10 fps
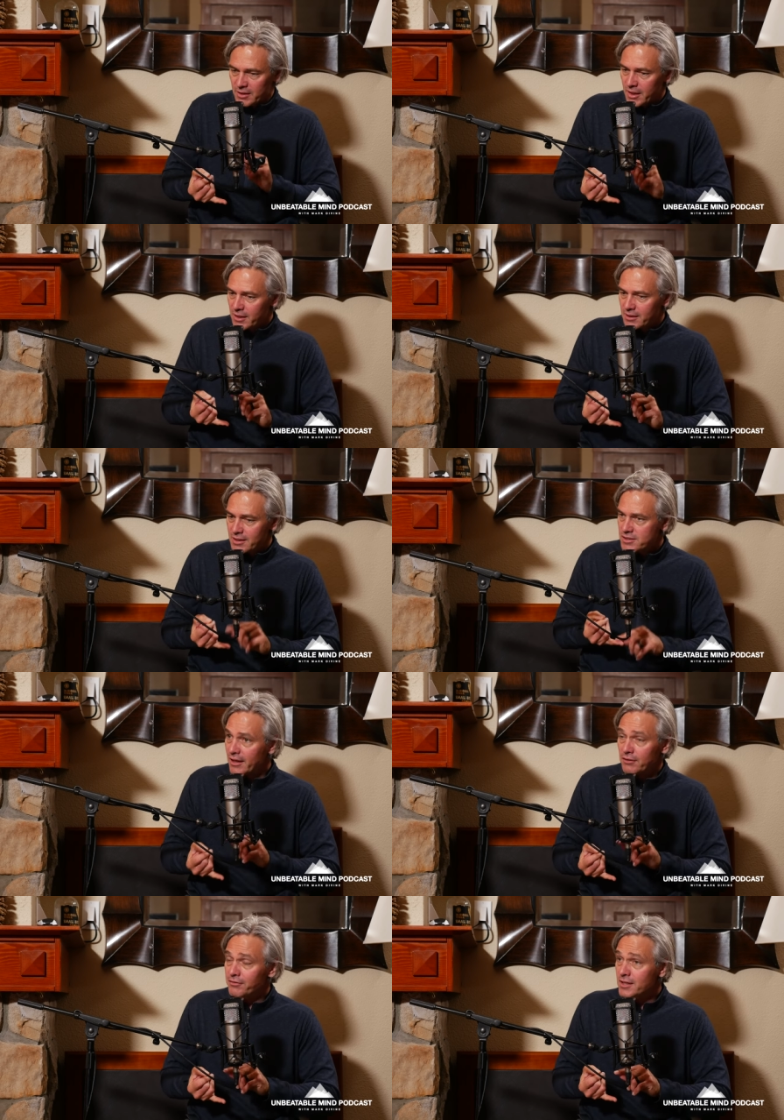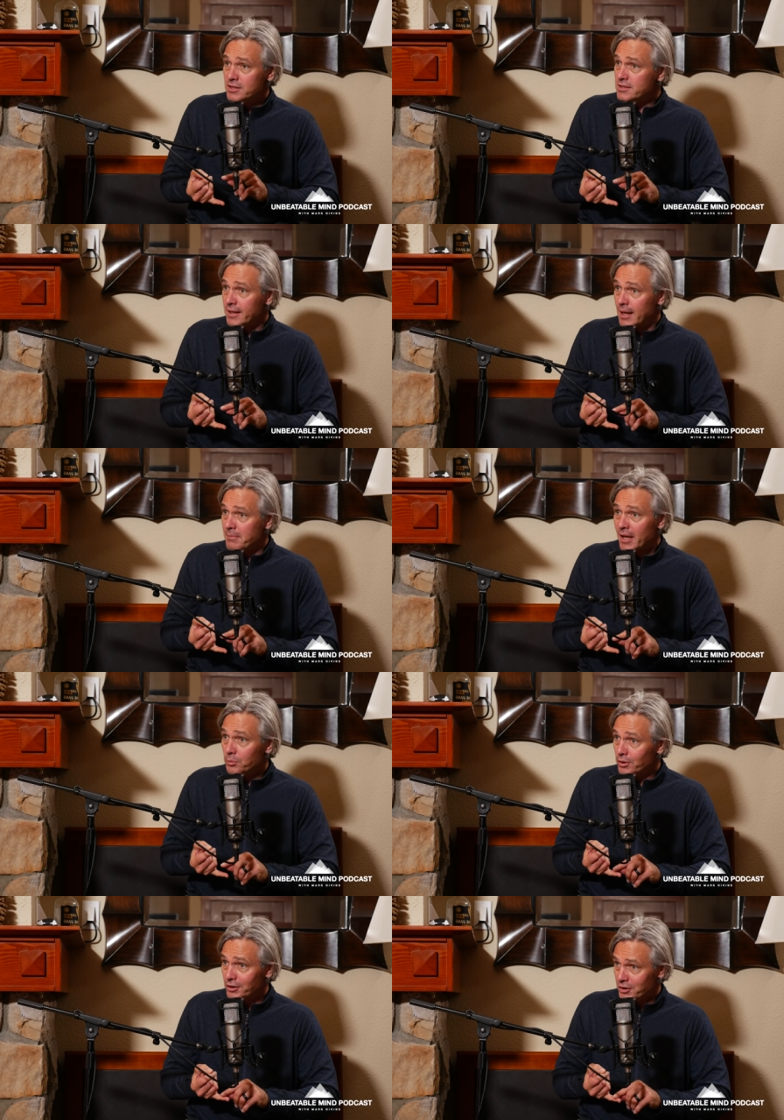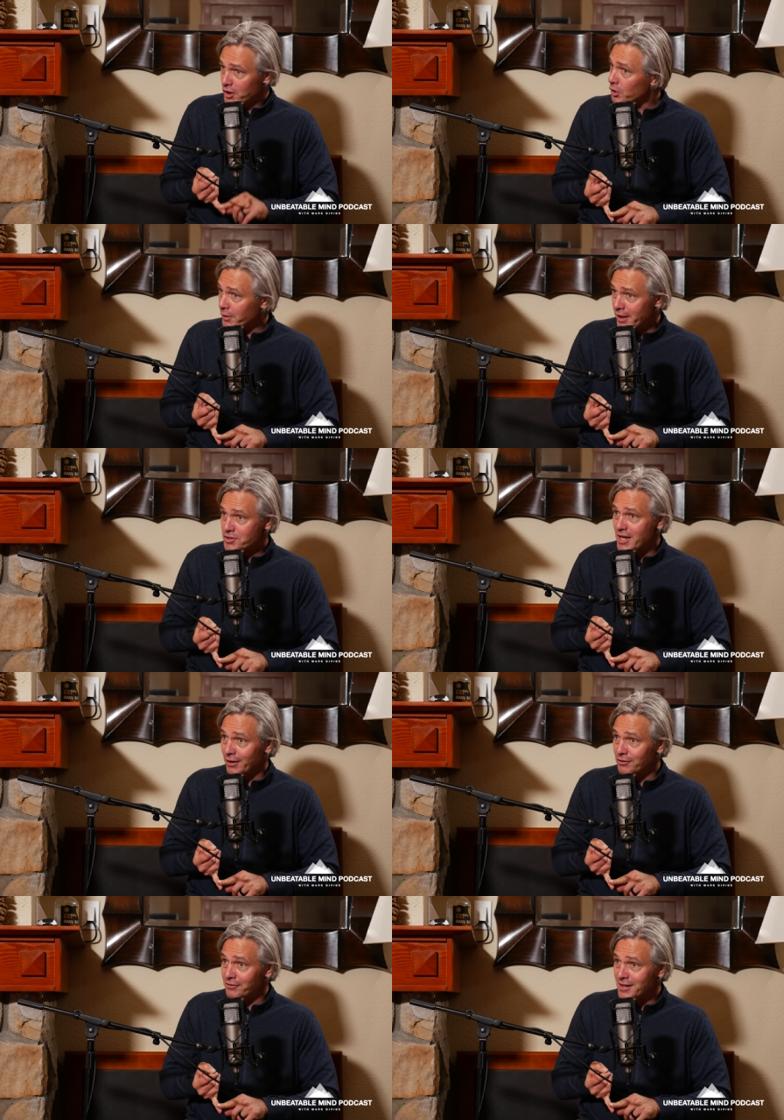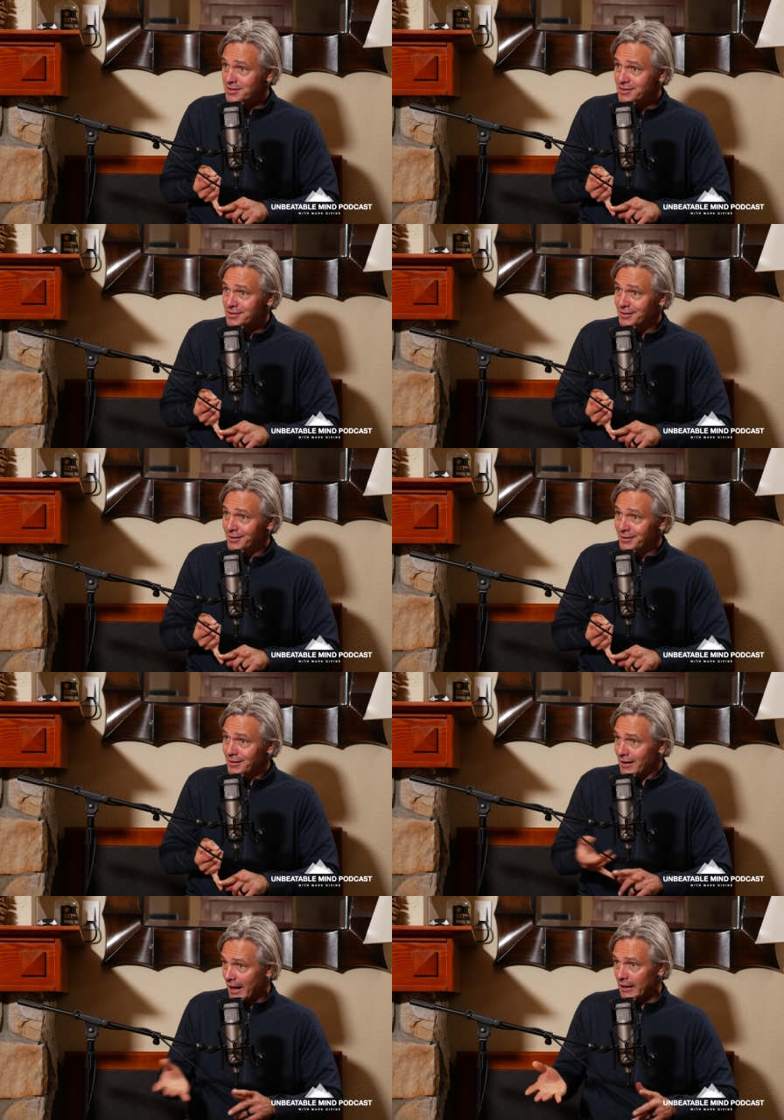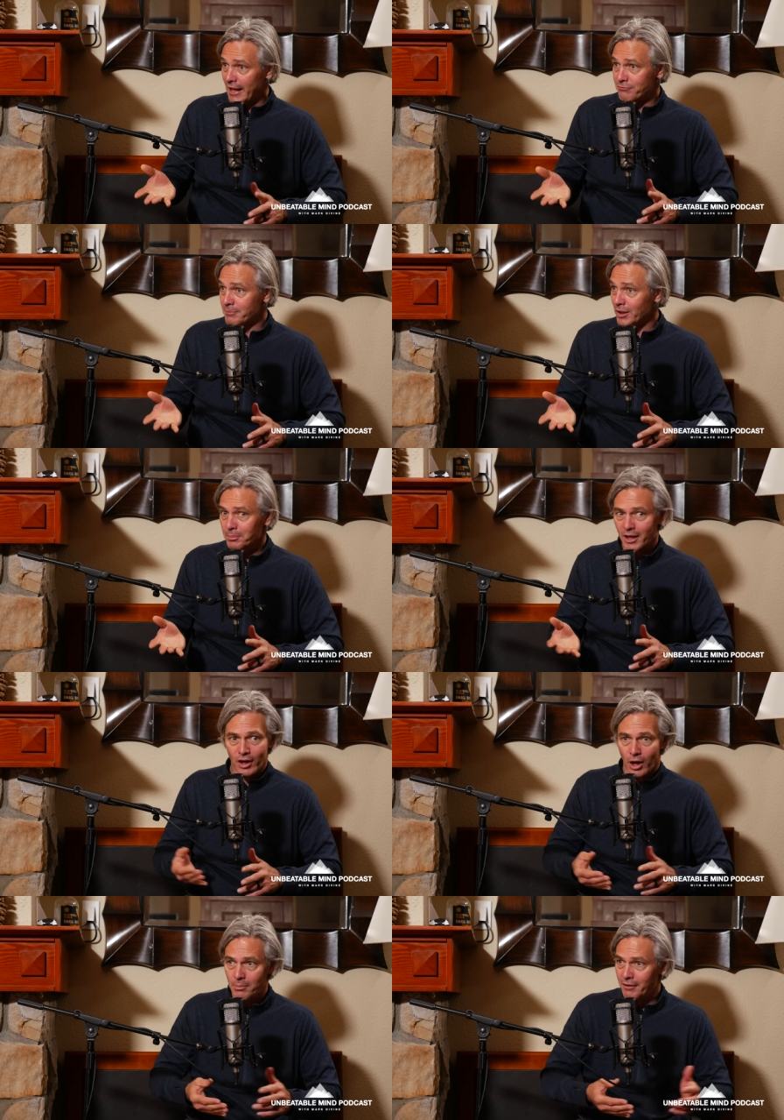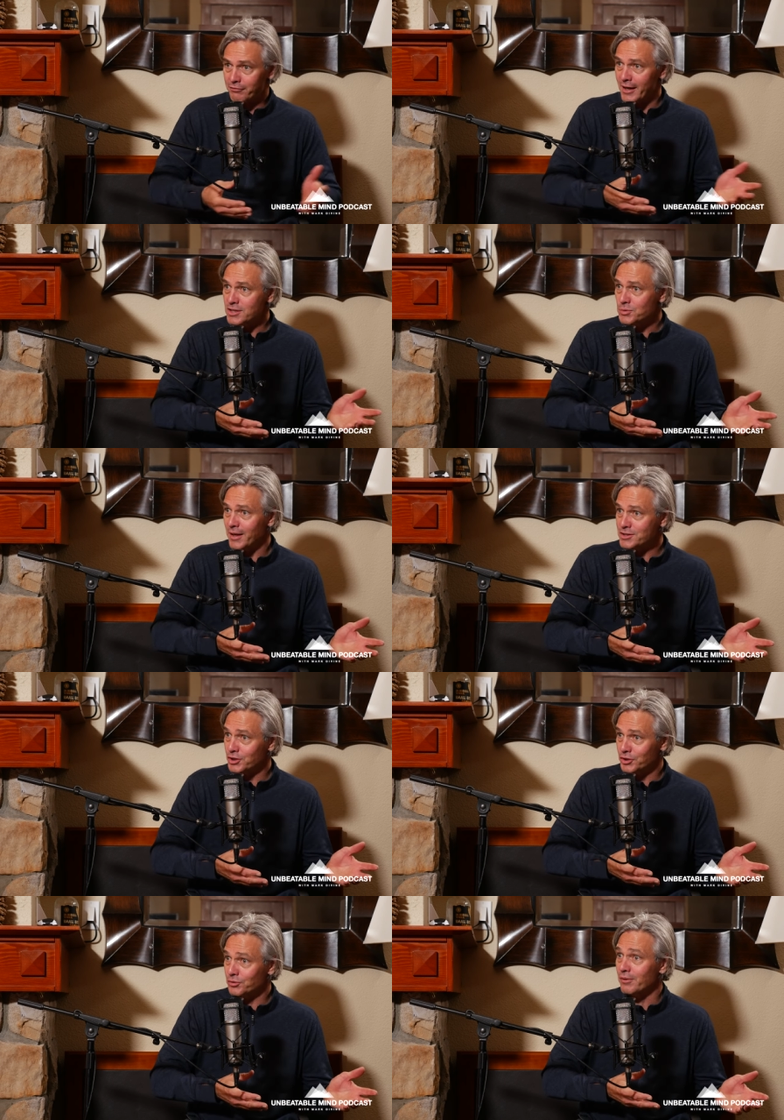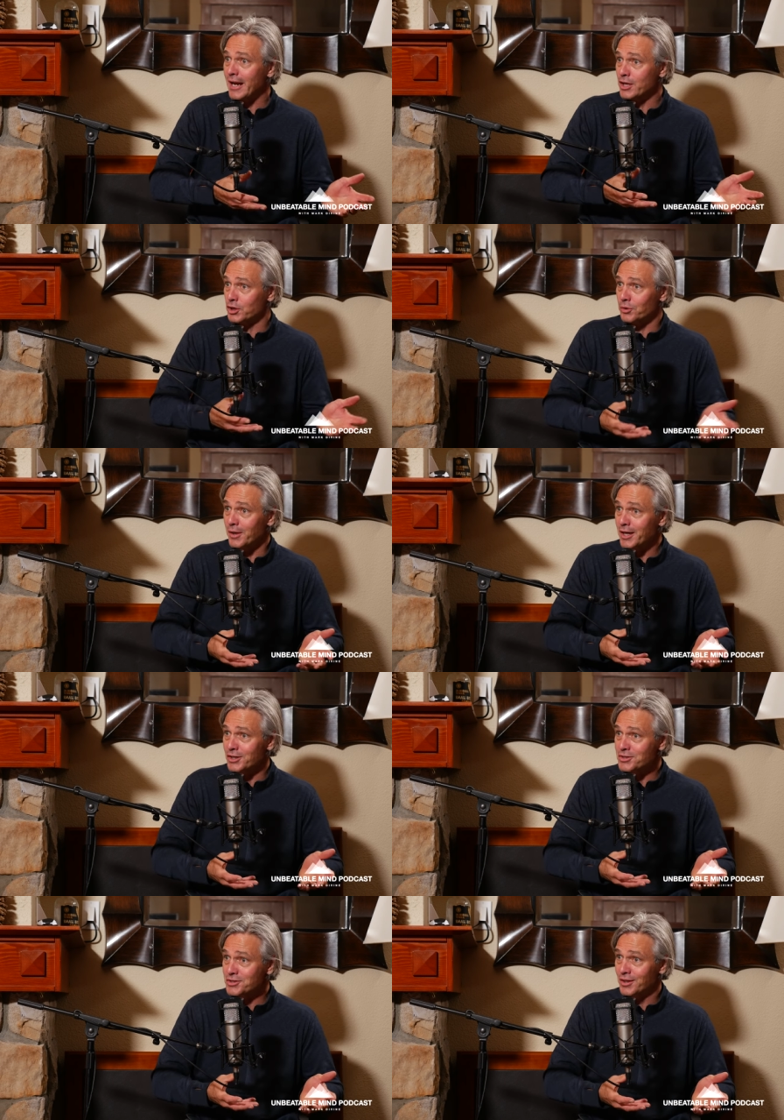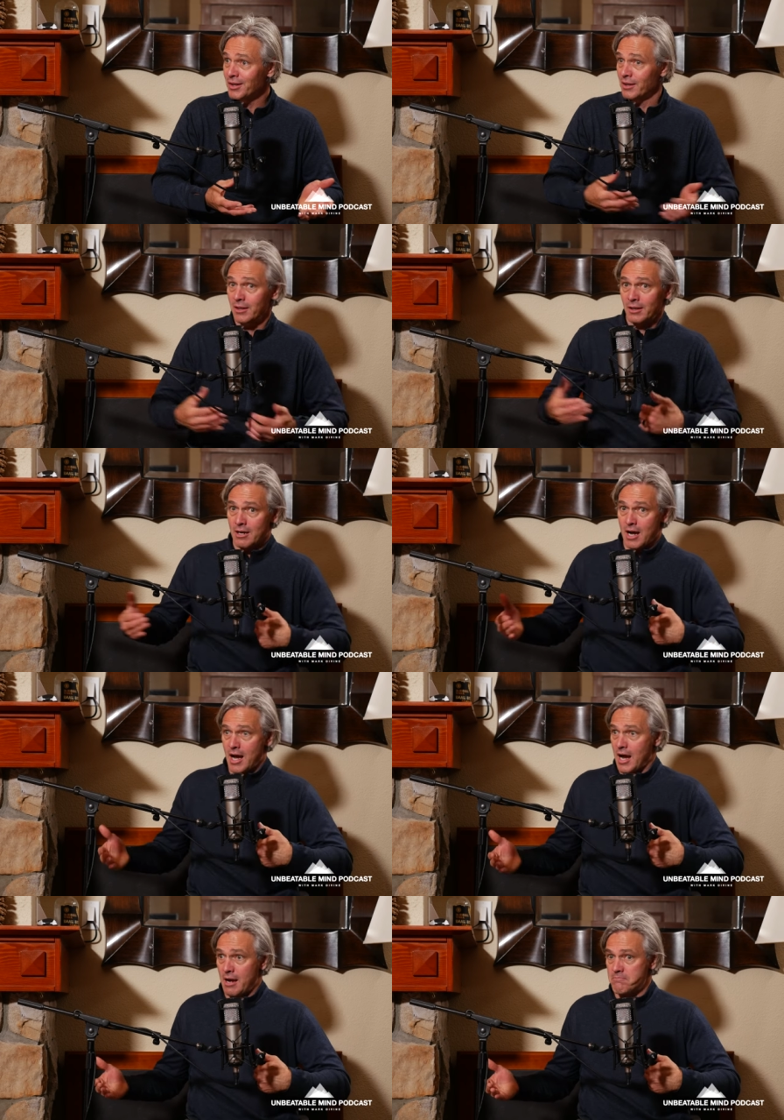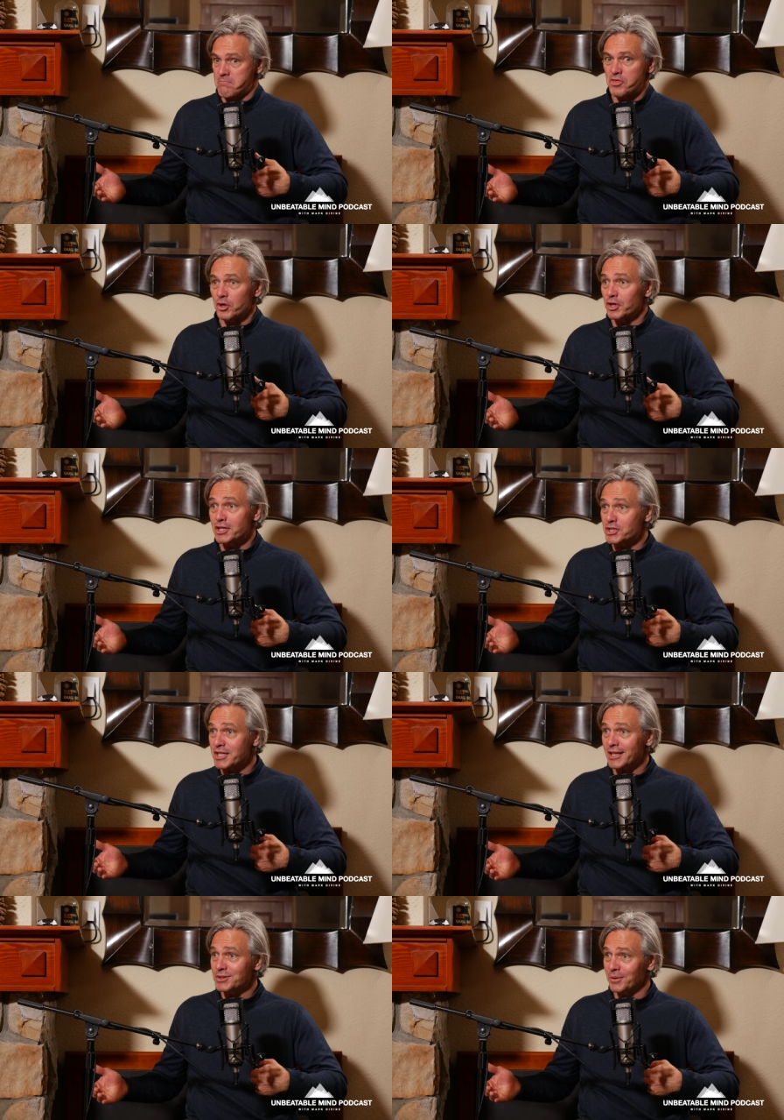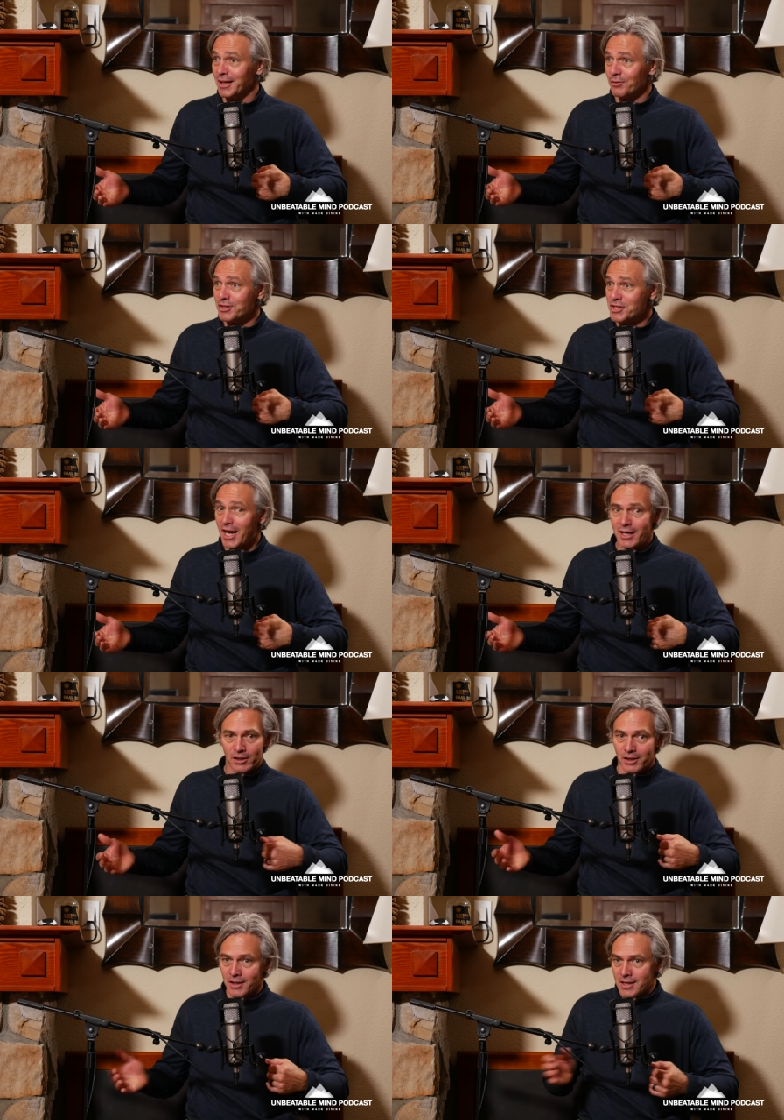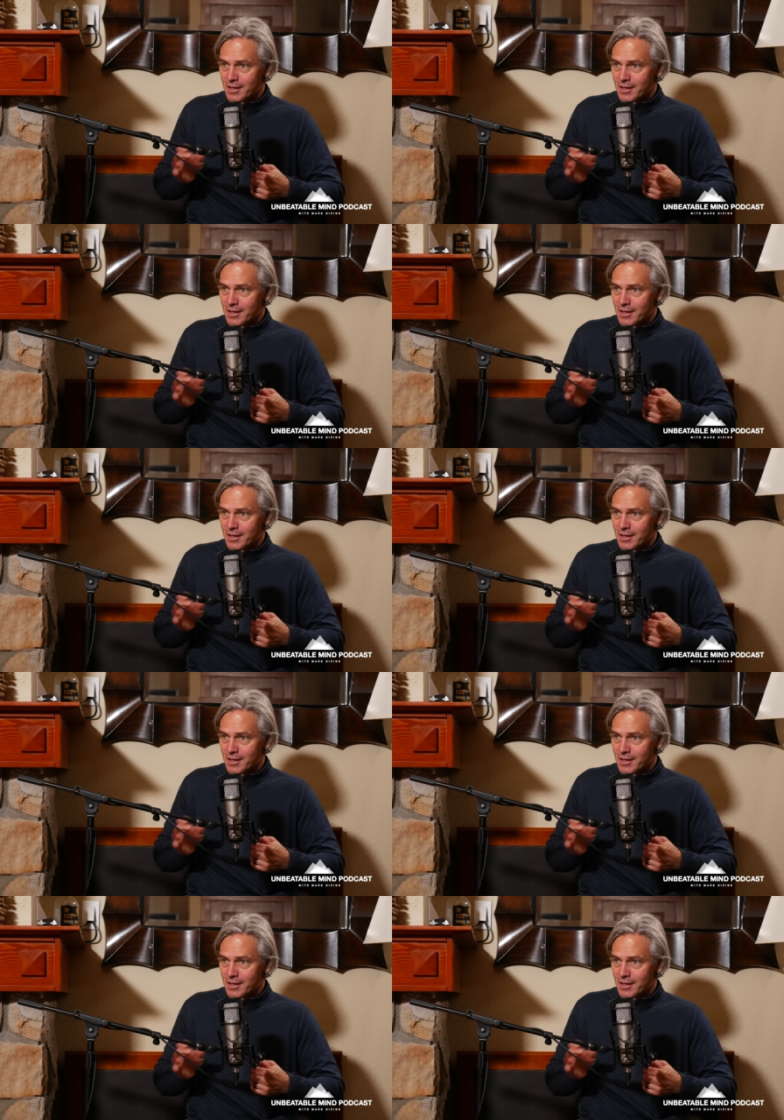that the sacrifices that I made were career sacrifices I left Middlebury all my friends went to create careers I'm 36 when I retire,